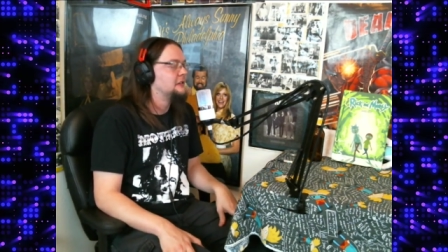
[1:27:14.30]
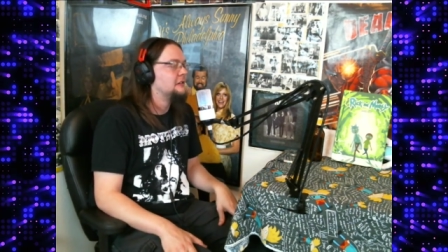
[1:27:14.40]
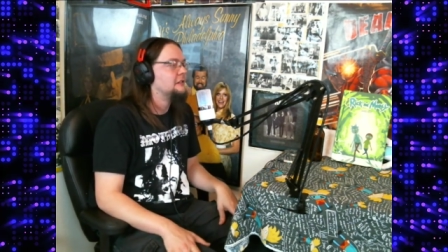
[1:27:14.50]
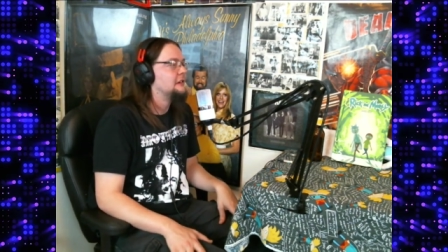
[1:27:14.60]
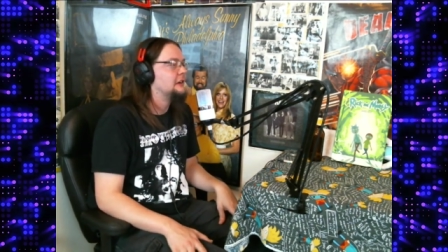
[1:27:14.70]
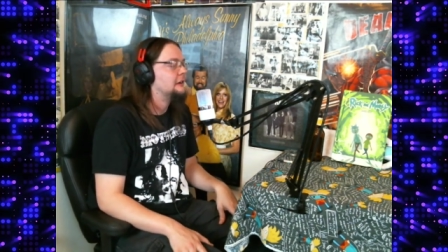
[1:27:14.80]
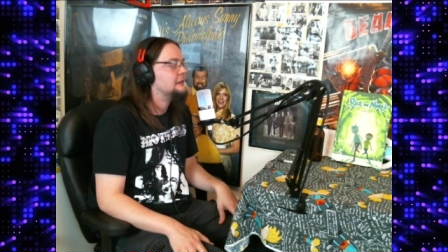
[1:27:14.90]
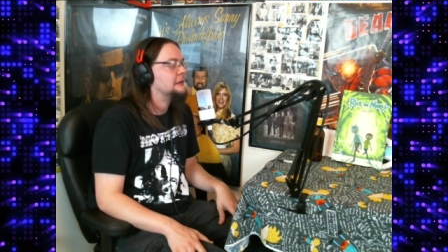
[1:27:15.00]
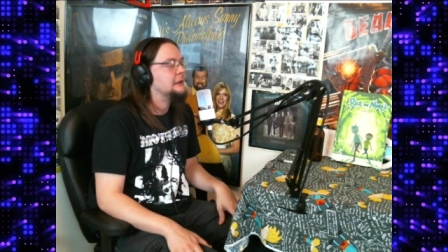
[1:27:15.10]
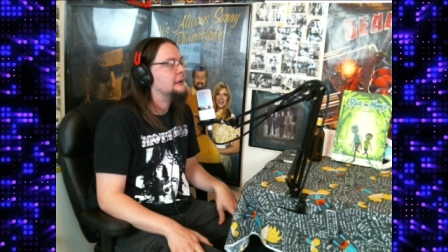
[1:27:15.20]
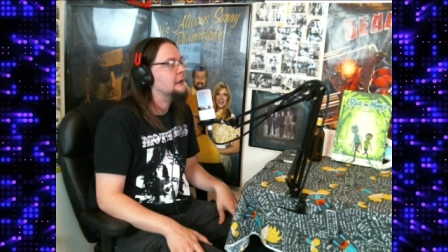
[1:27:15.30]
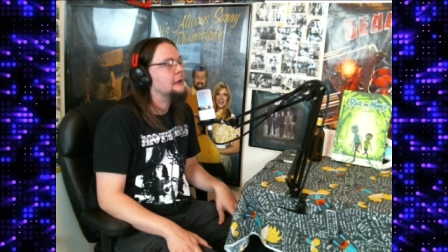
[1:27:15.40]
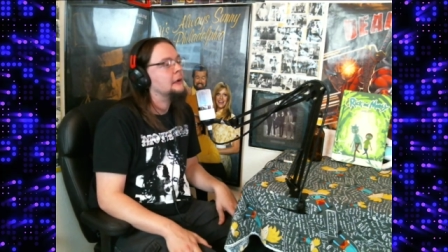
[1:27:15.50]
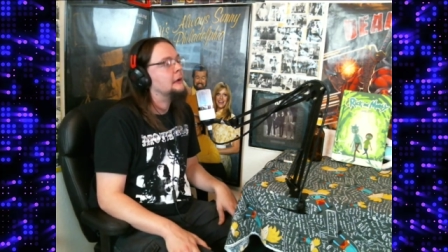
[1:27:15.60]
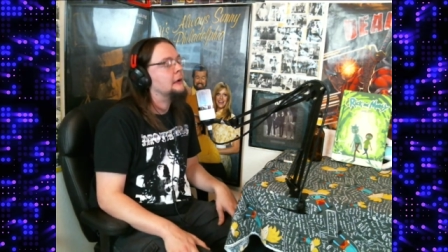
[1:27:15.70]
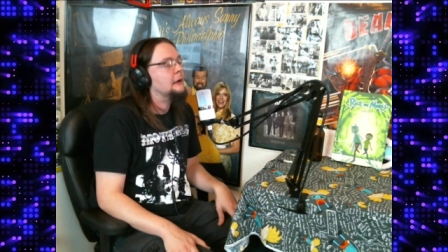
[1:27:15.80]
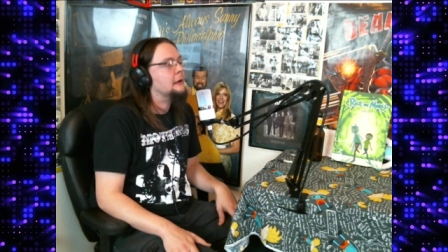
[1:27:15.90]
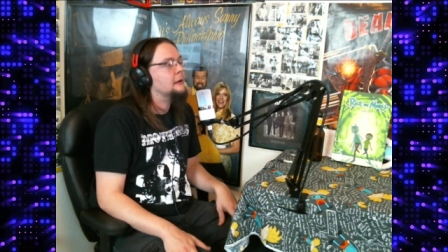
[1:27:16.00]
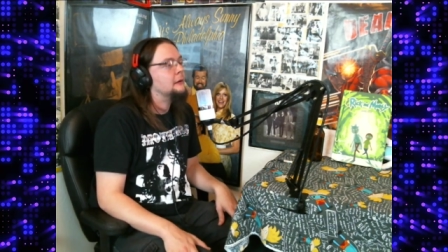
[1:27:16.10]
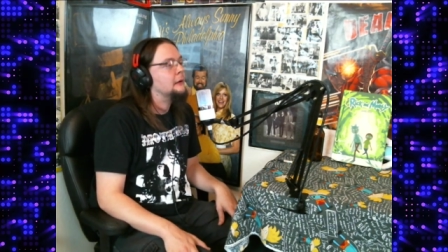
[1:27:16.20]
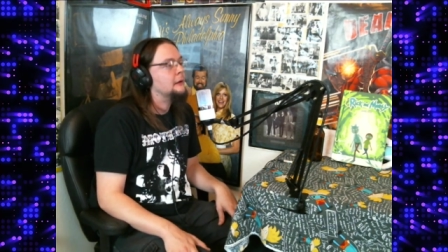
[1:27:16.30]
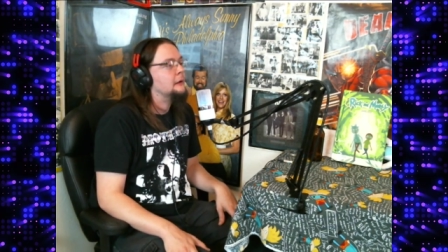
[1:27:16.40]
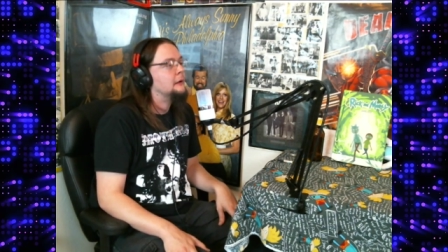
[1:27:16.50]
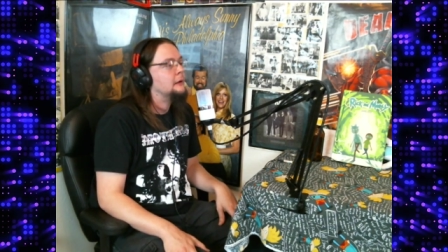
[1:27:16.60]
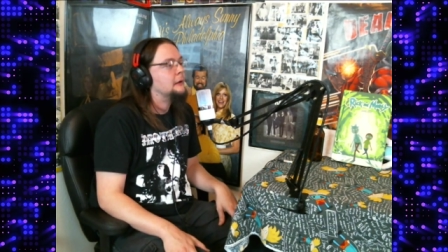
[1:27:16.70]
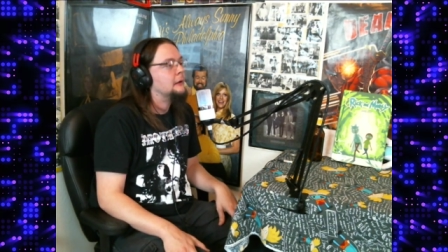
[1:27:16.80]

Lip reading: to the whole politics thing. That's what it is. It's just like,